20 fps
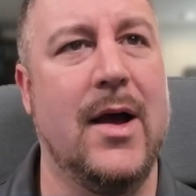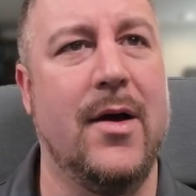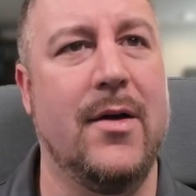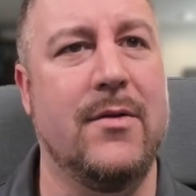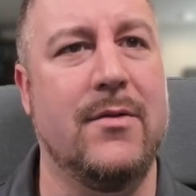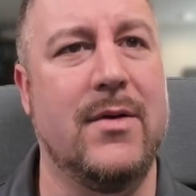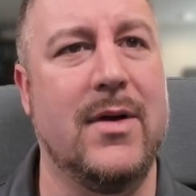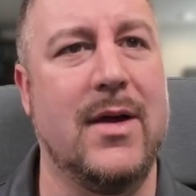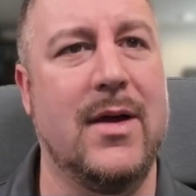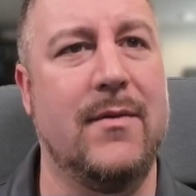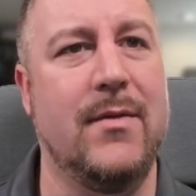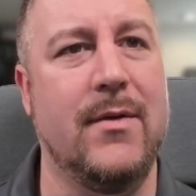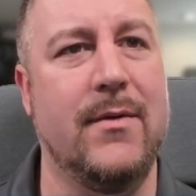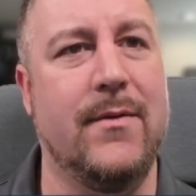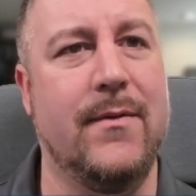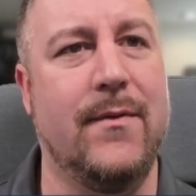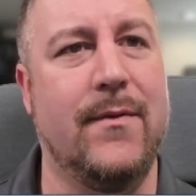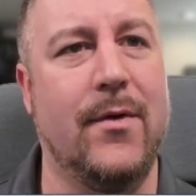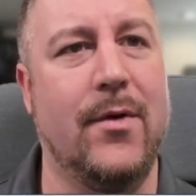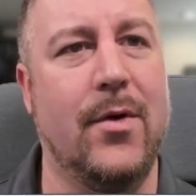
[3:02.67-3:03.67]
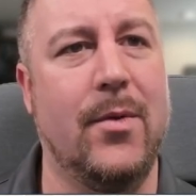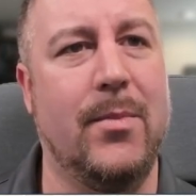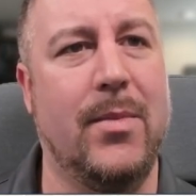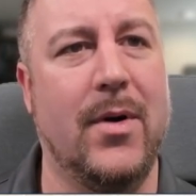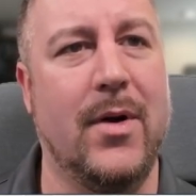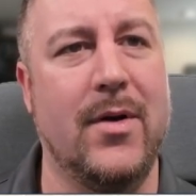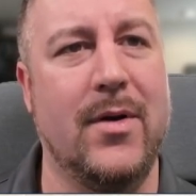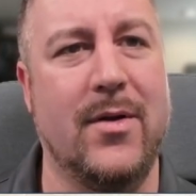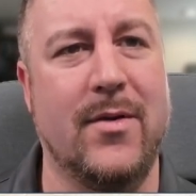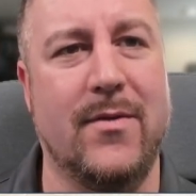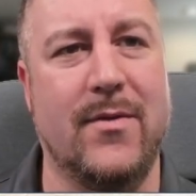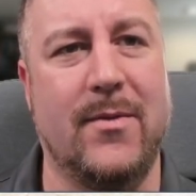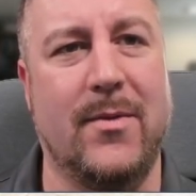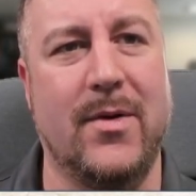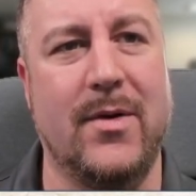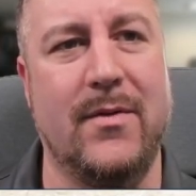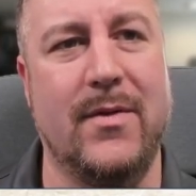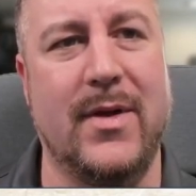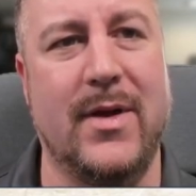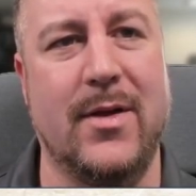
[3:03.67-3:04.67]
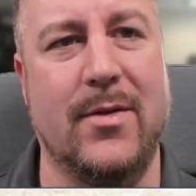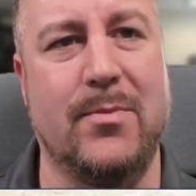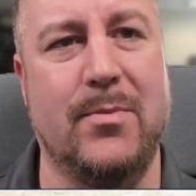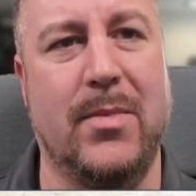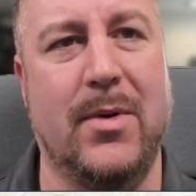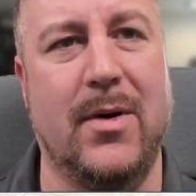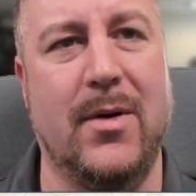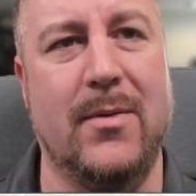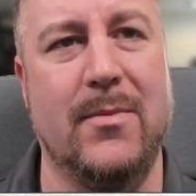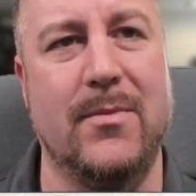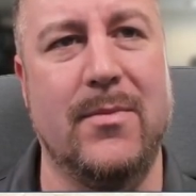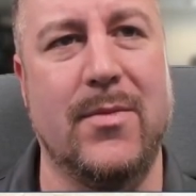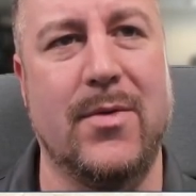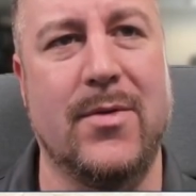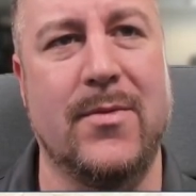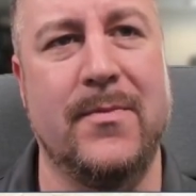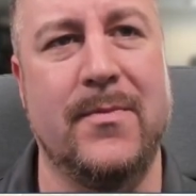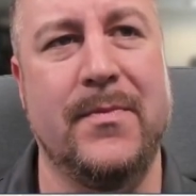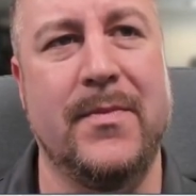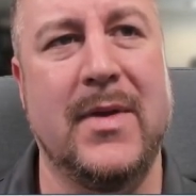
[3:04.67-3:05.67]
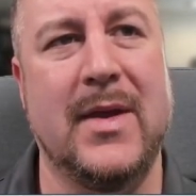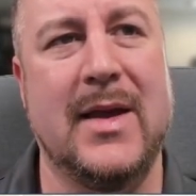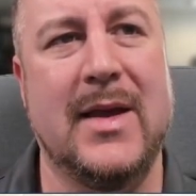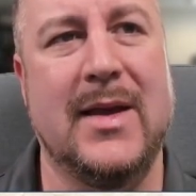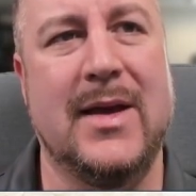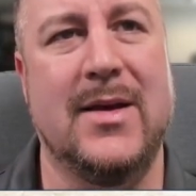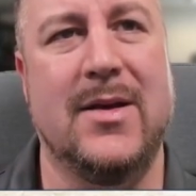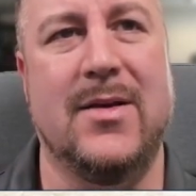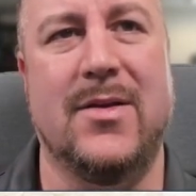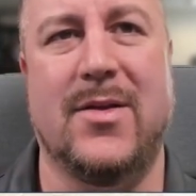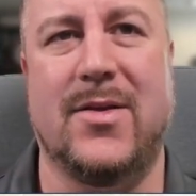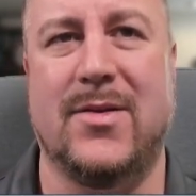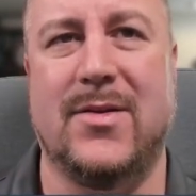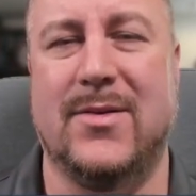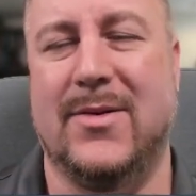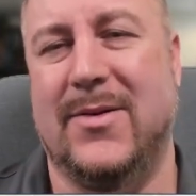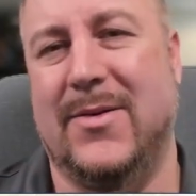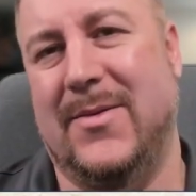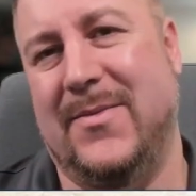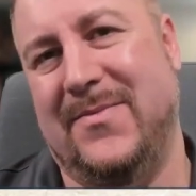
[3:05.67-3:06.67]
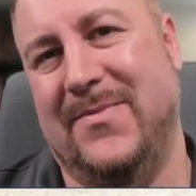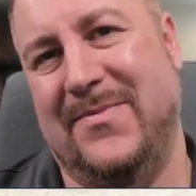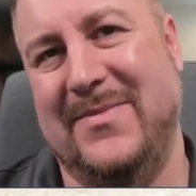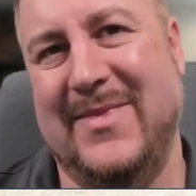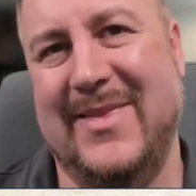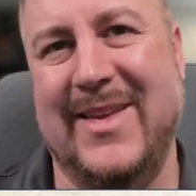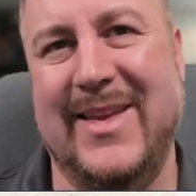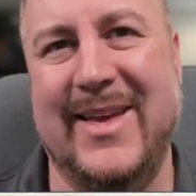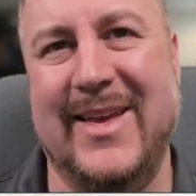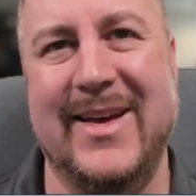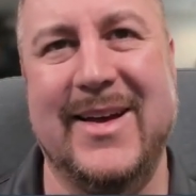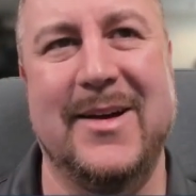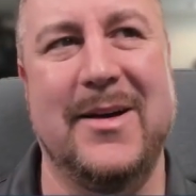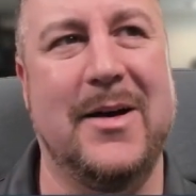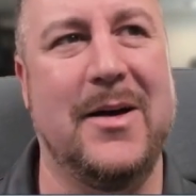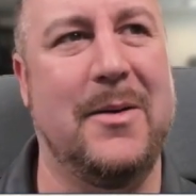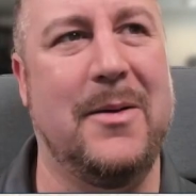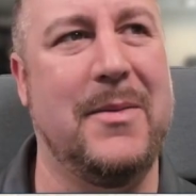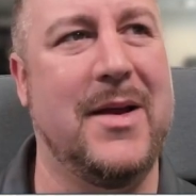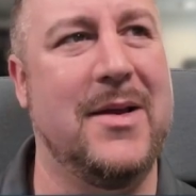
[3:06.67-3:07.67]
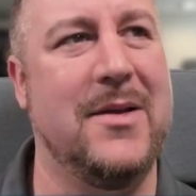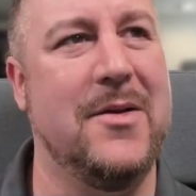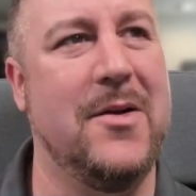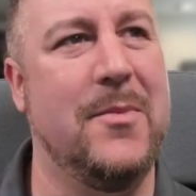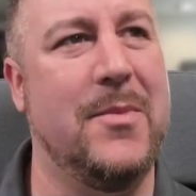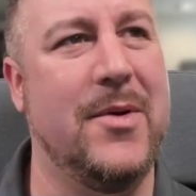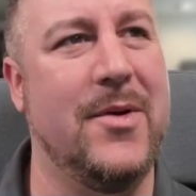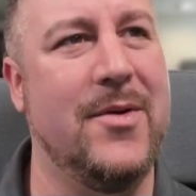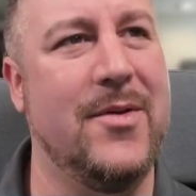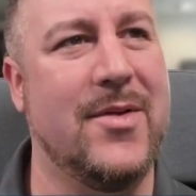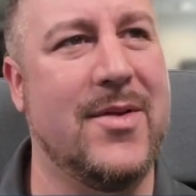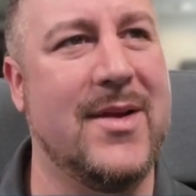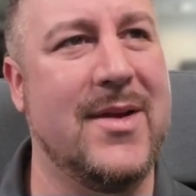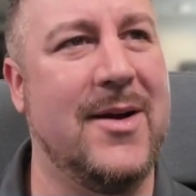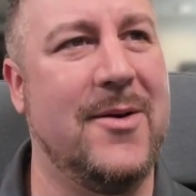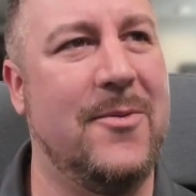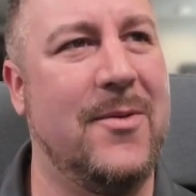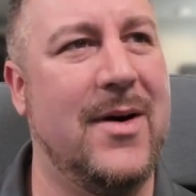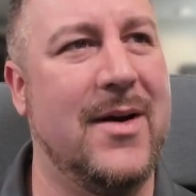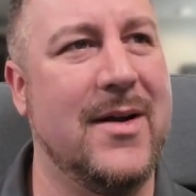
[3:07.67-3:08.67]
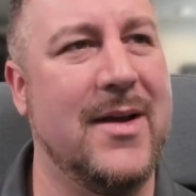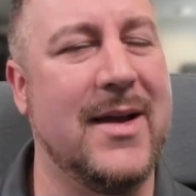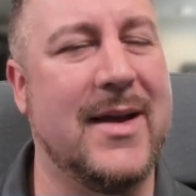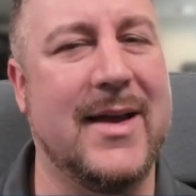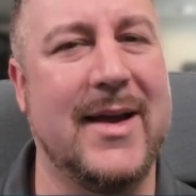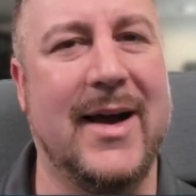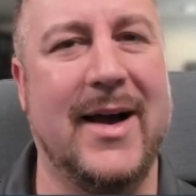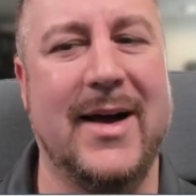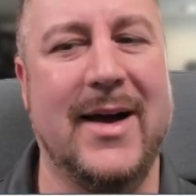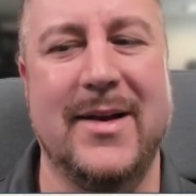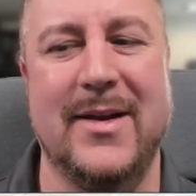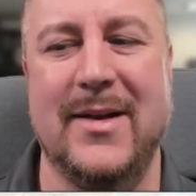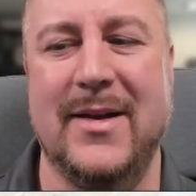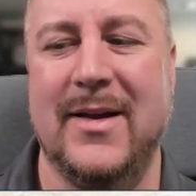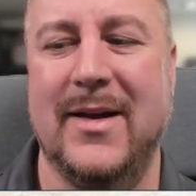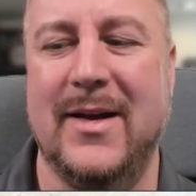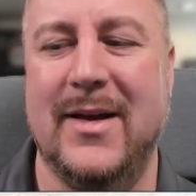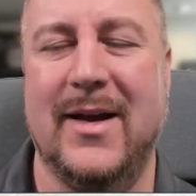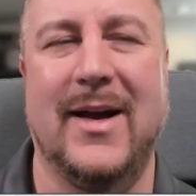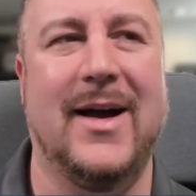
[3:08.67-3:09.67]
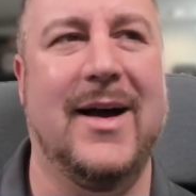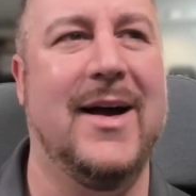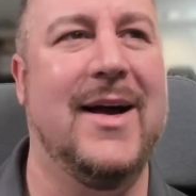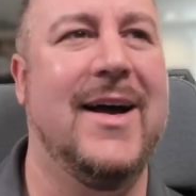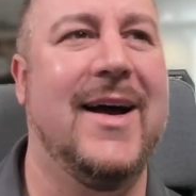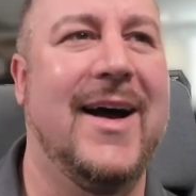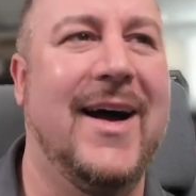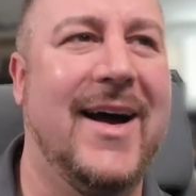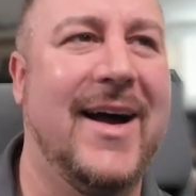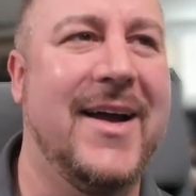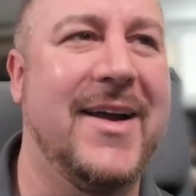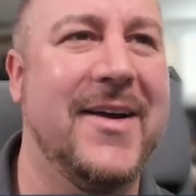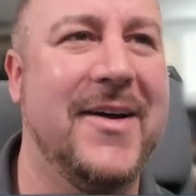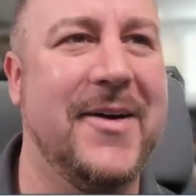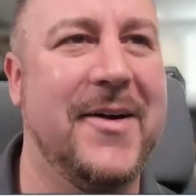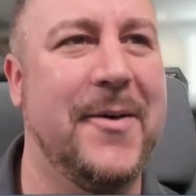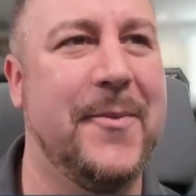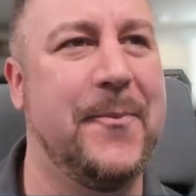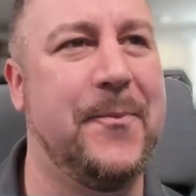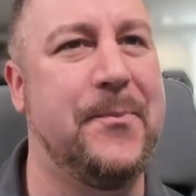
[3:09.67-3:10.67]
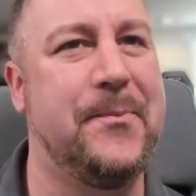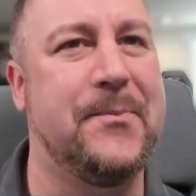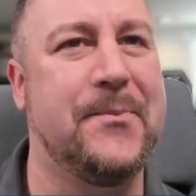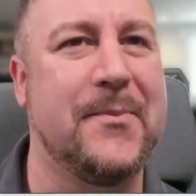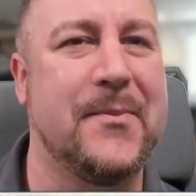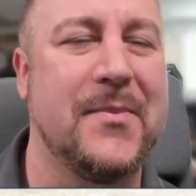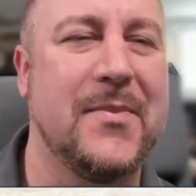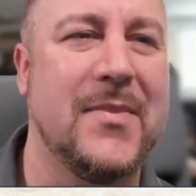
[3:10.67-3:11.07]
and leave you 4 points for one of these bombs. So yeah, I mean, abuse that while you can. I